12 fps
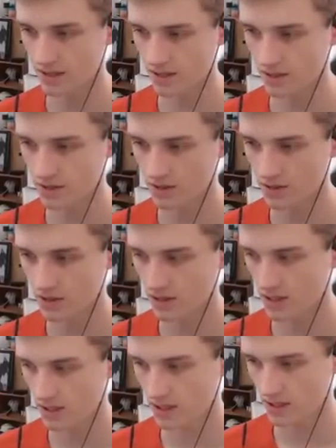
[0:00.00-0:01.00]
Okay, cool.
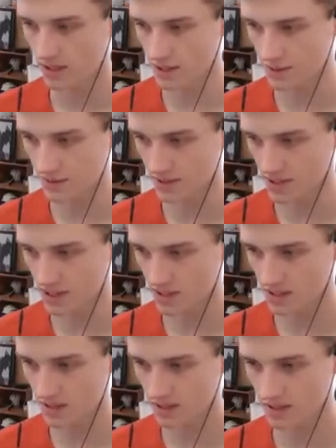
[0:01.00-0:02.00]
It is what it is.